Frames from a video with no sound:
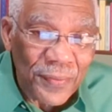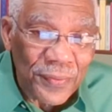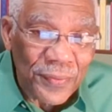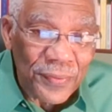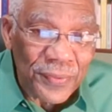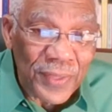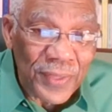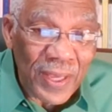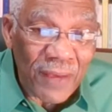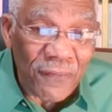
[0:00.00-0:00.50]

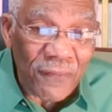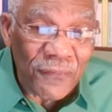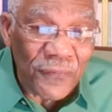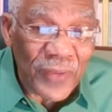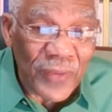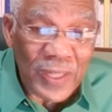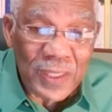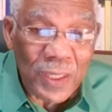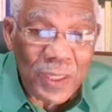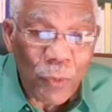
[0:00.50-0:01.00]
they
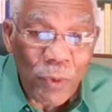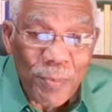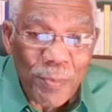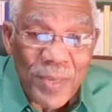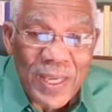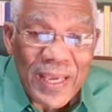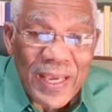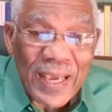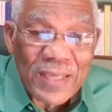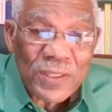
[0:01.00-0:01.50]
felt they were
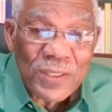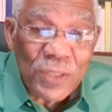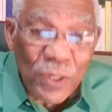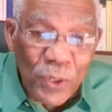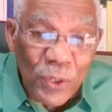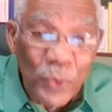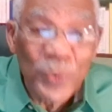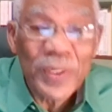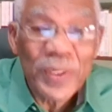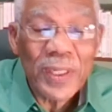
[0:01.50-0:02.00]
being
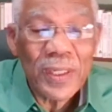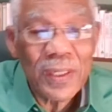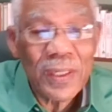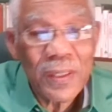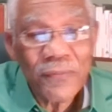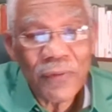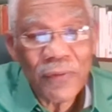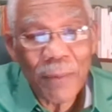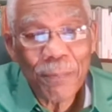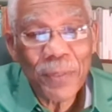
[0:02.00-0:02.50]
excluded
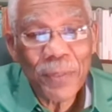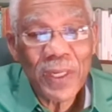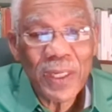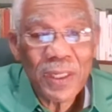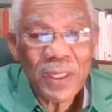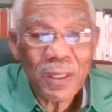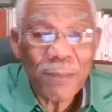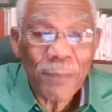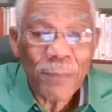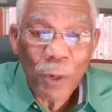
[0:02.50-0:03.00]
from
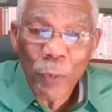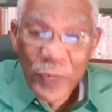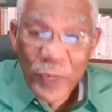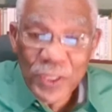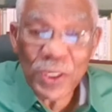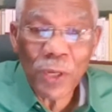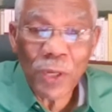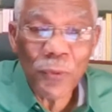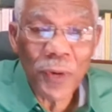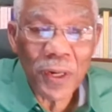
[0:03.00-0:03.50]
political power, which
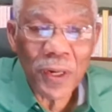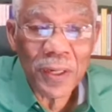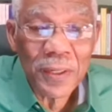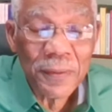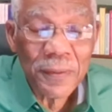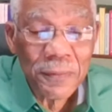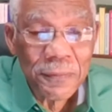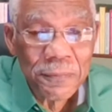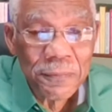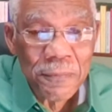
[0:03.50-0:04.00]
they were.
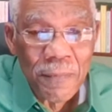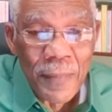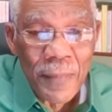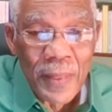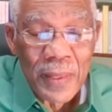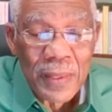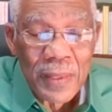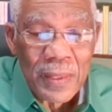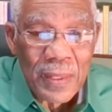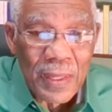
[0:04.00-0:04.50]

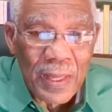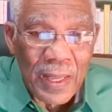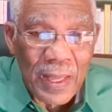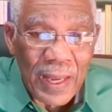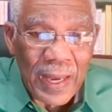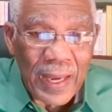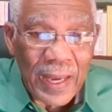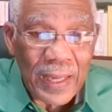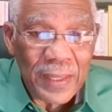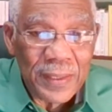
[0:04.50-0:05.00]

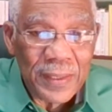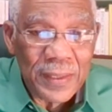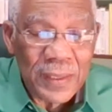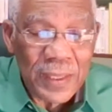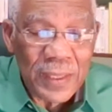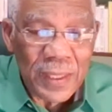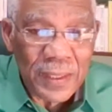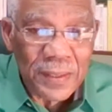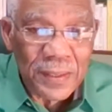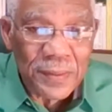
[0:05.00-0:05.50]
And
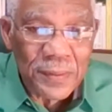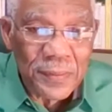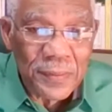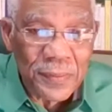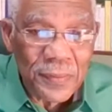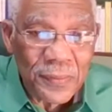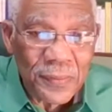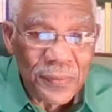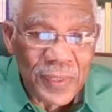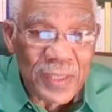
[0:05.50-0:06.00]

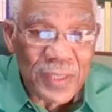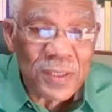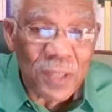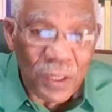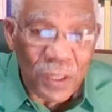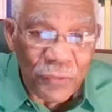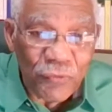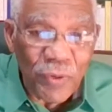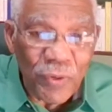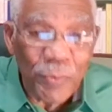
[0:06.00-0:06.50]
this
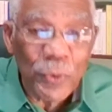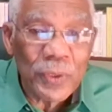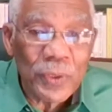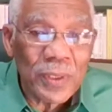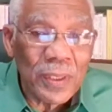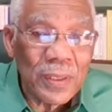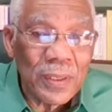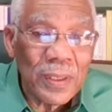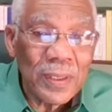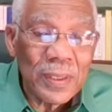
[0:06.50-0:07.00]

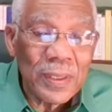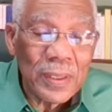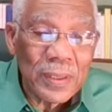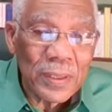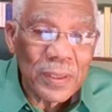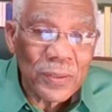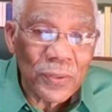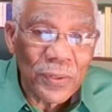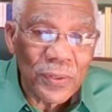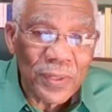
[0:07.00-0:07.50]
contributed
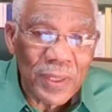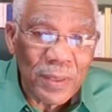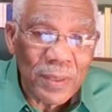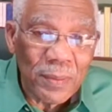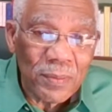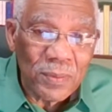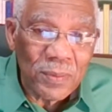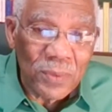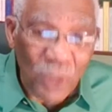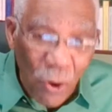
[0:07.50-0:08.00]
to the
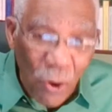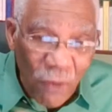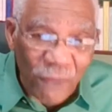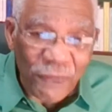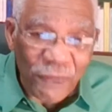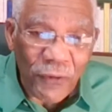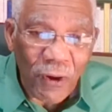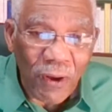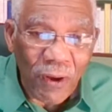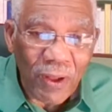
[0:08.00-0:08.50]

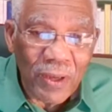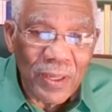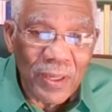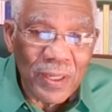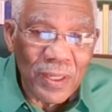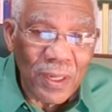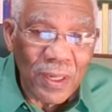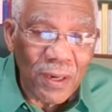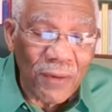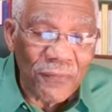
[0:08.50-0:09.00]
downfall
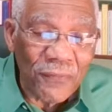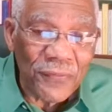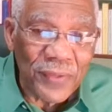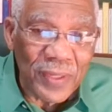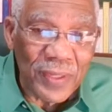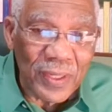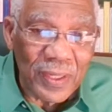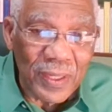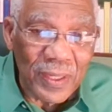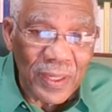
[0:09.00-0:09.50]
of
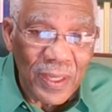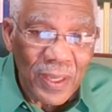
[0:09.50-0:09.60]
the